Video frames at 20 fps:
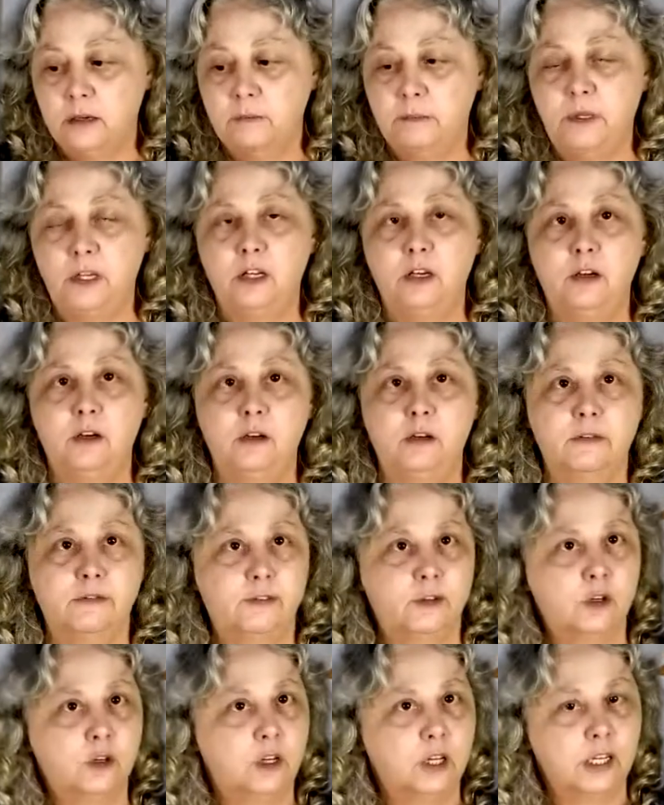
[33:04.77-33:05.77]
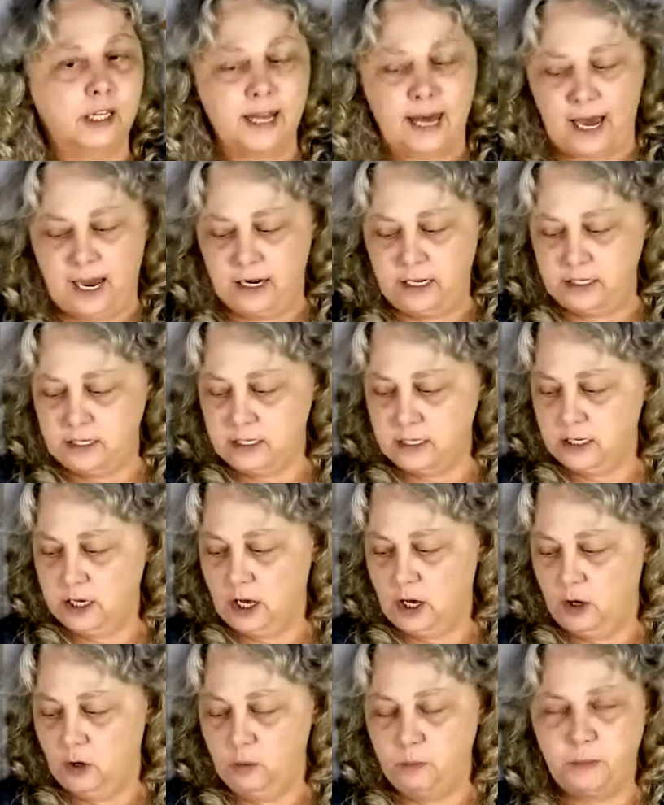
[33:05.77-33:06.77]
on the beautiful
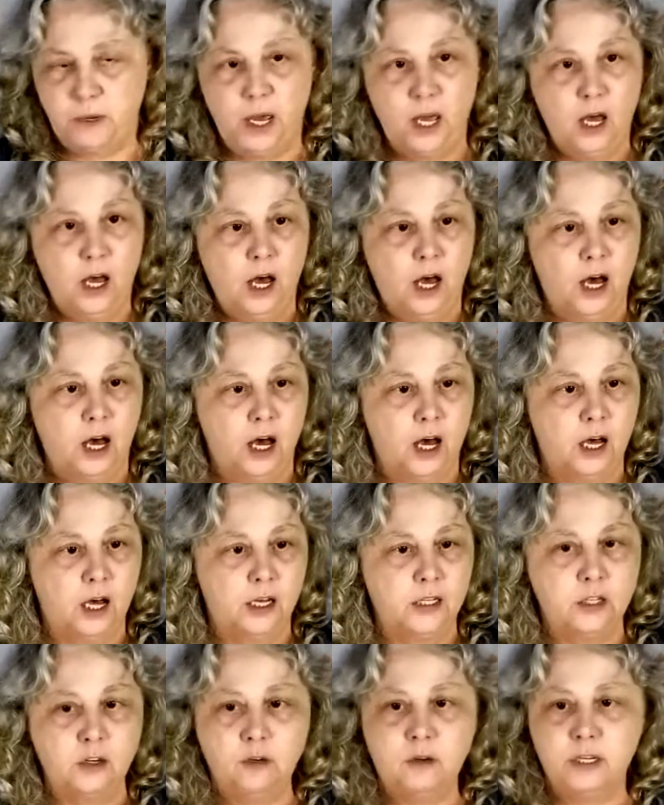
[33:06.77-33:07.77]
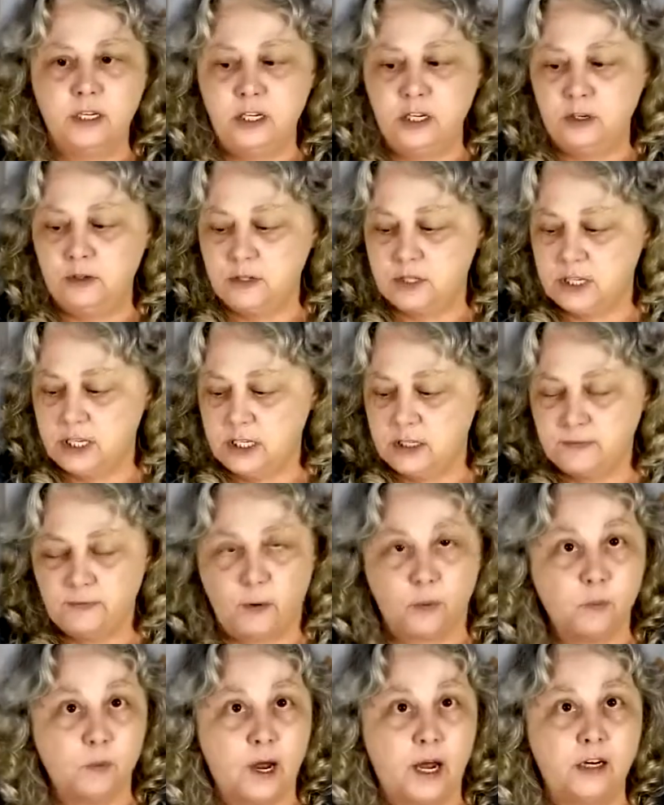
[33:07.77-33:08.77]
kaleidoscope. You can
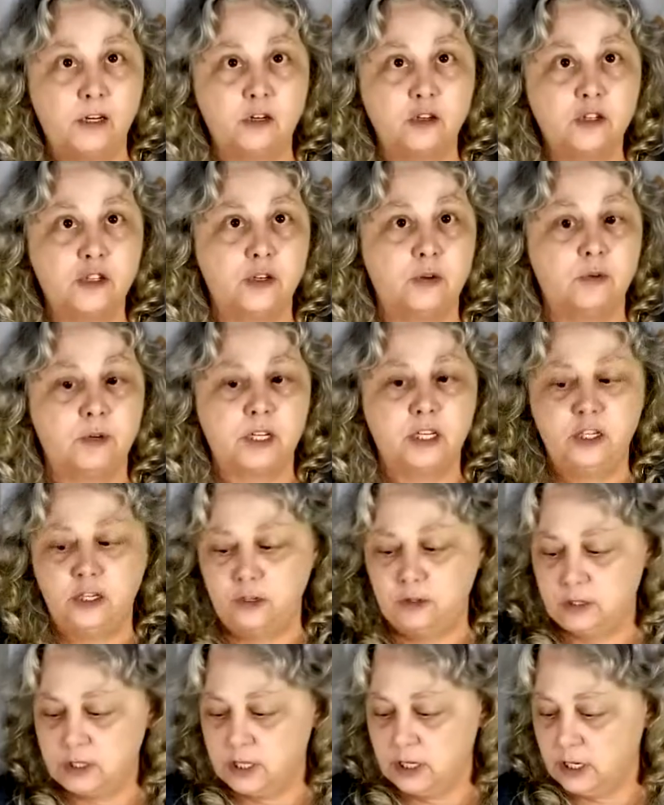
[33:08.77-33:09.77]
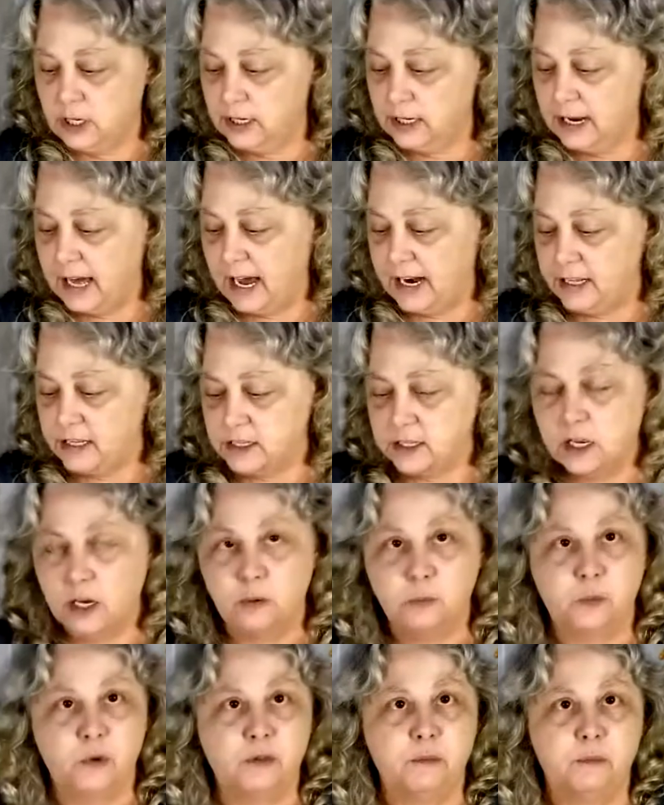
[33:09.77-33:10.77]
use these for runners. You can use the
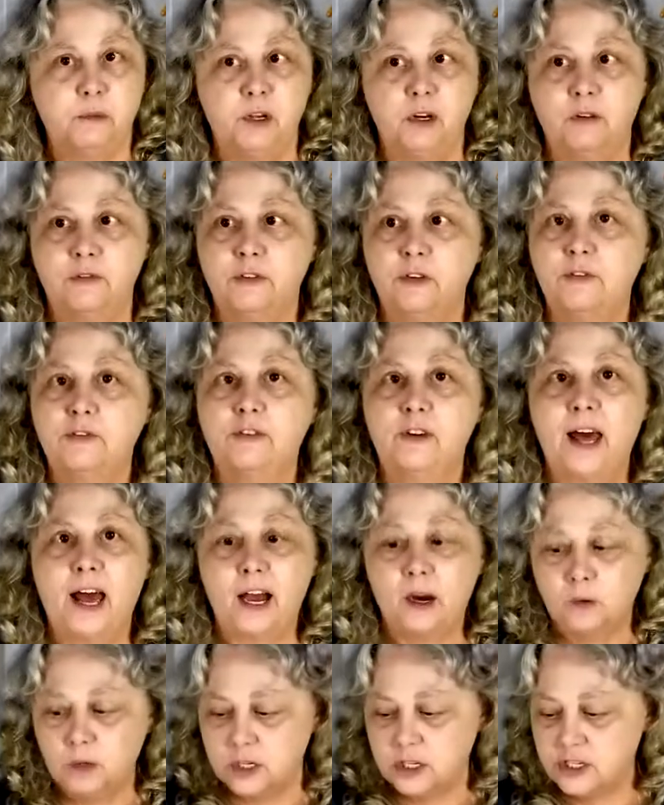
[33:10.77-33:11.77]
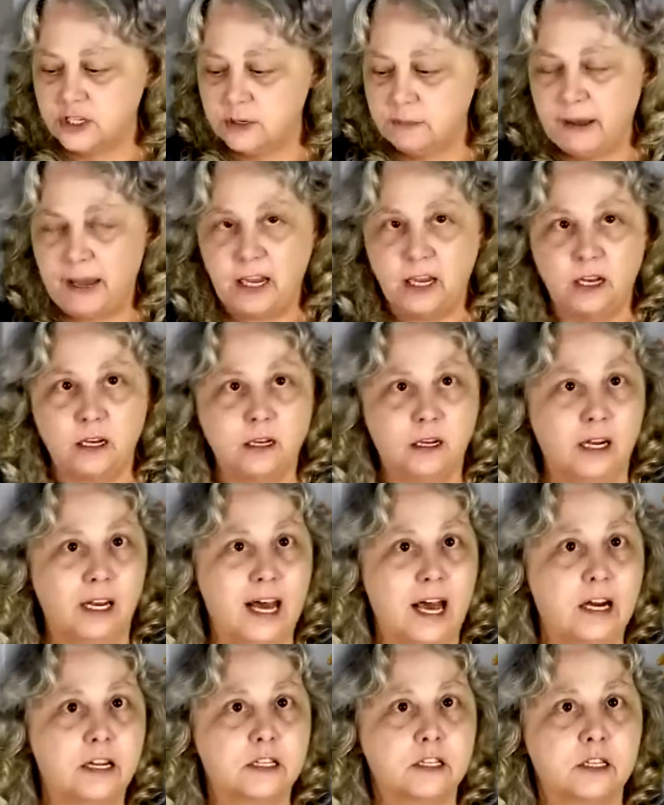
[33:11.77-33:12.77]
kaleidoscope with beautiful flowers to
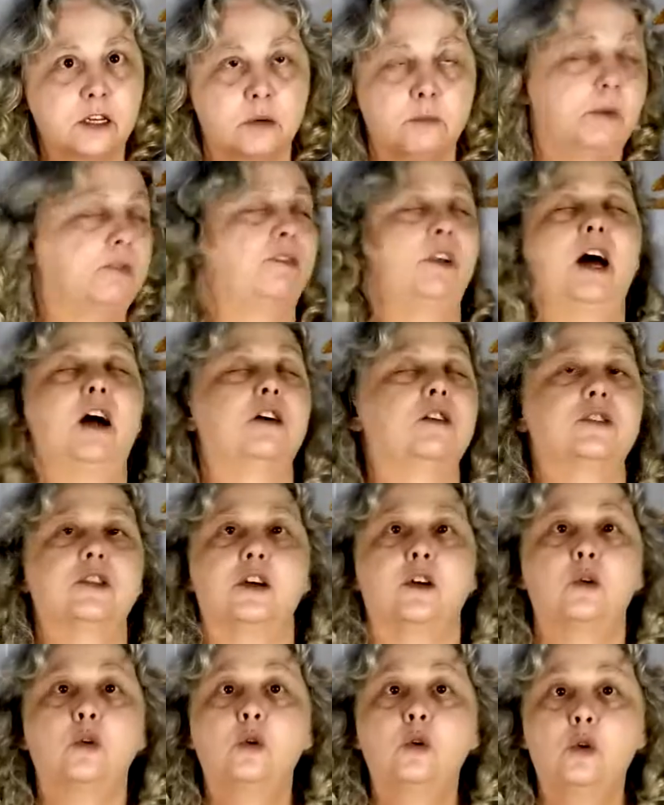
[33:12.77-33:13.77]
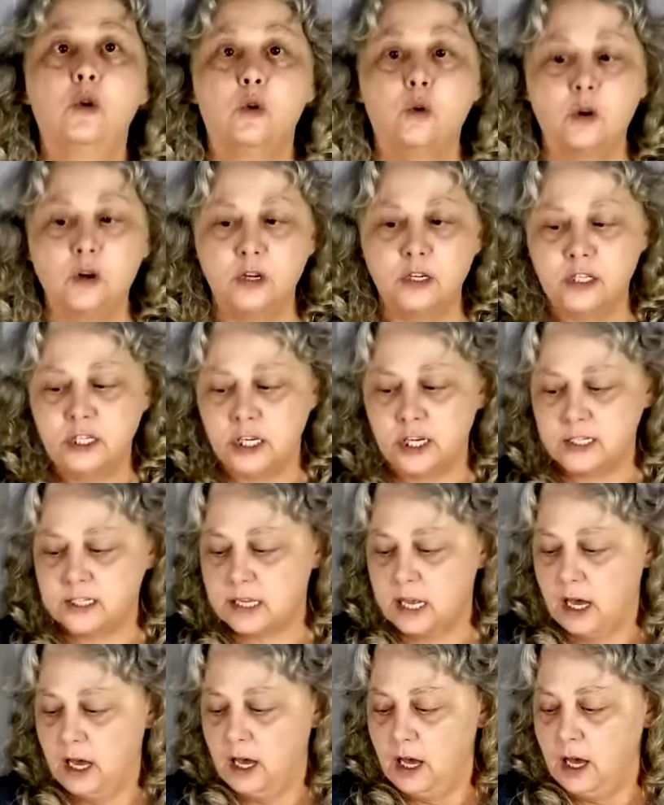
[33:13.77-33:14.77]
make a kaleidoscope of flowers. They're
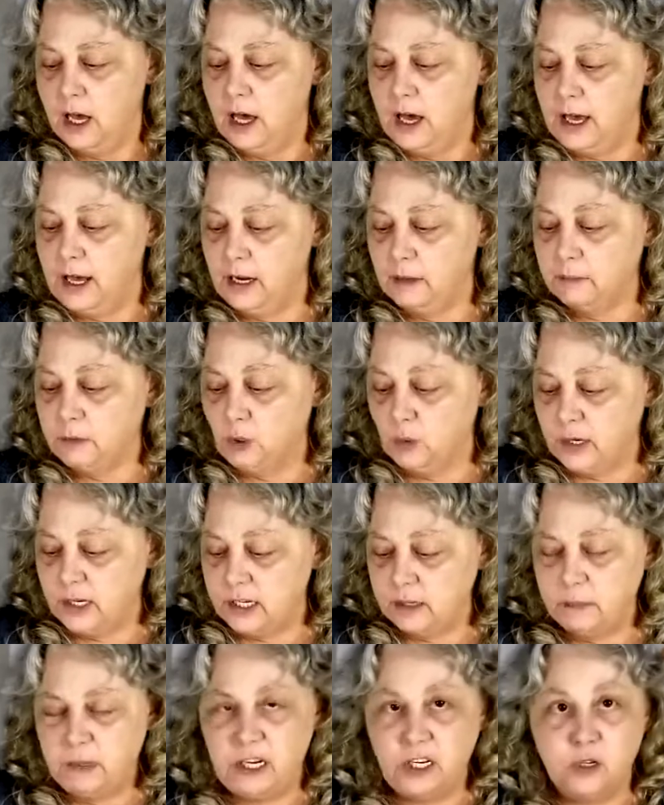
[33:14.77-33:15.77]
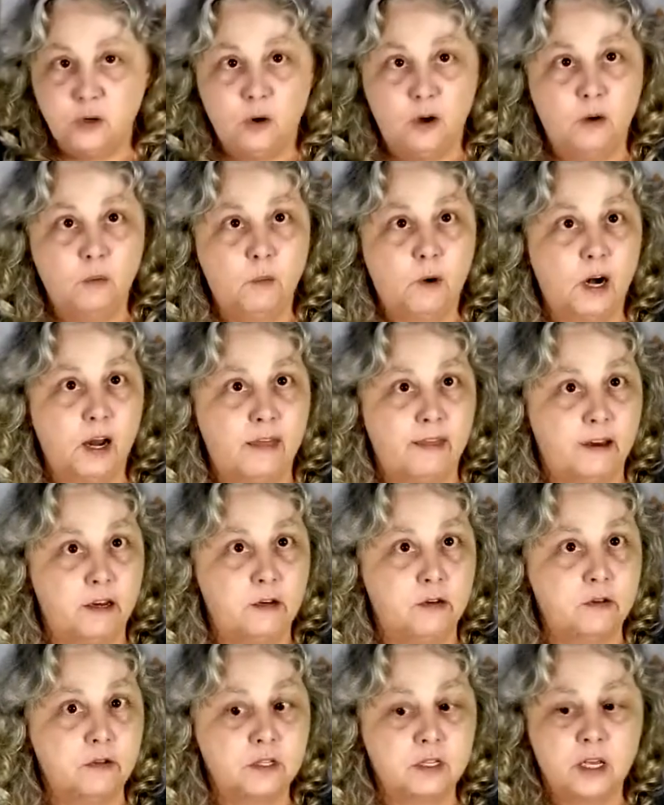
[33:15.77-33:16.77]
gorgeous. And I'm going to be doing
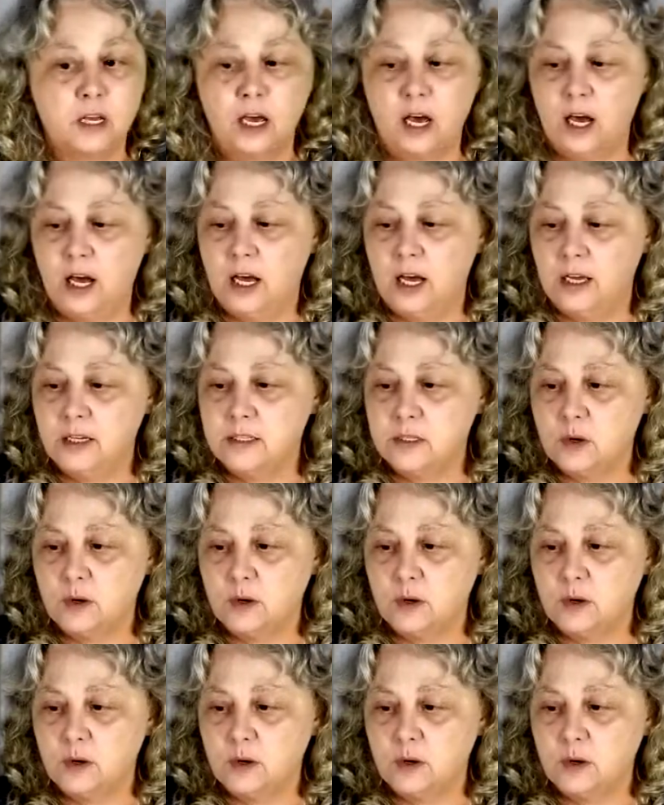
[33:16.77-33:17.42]
one of those.